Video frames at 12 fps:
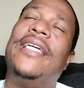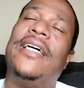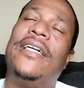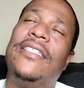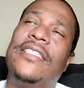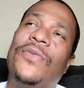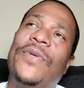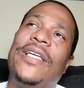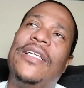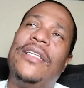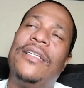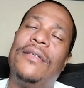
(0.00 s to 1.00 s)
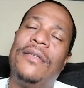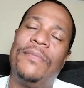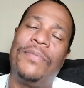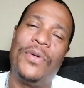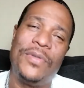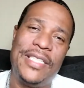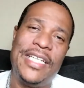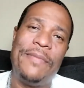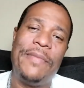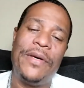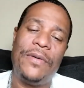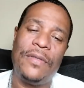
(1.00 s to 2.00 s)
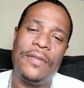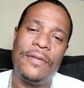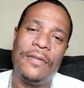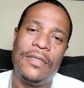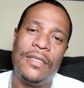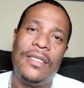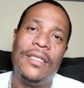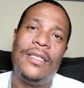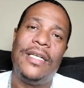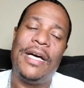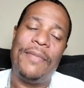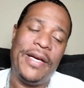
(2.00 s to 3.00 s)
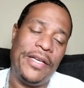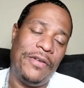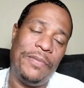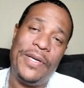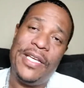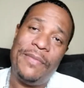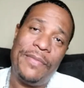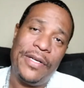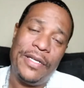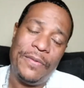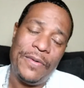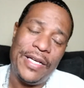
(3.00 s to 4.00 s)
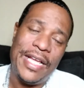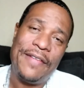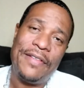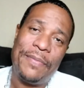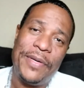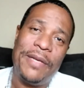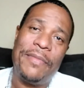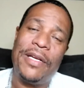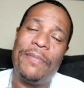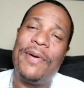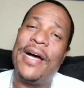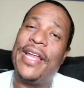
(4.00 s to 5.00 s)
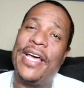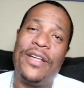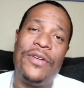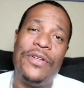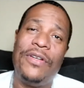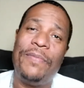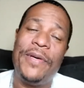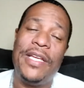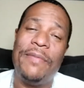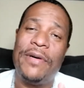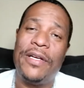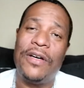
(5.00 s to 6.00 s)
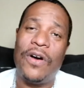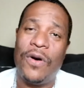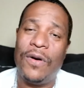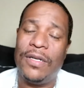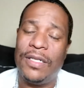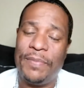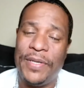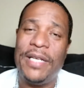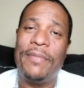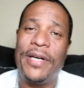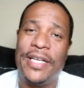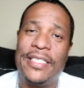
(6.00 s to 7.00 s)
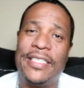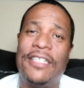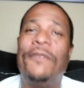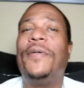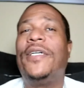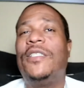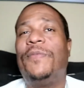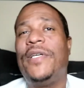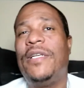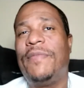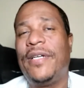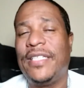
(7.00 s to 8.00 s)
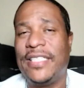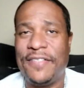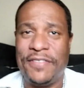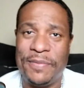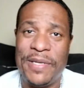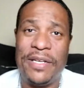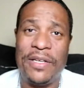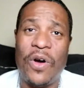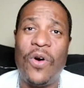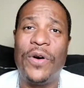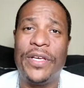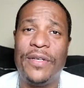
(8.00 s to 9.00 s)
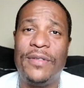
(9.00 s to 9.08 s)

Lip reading: unsweetened protein milk. I might do peanut butter one. I have the peanut butter powder. I don't do the peanut butter all on the peanut butter itself, because peanut butter itself is made of oil.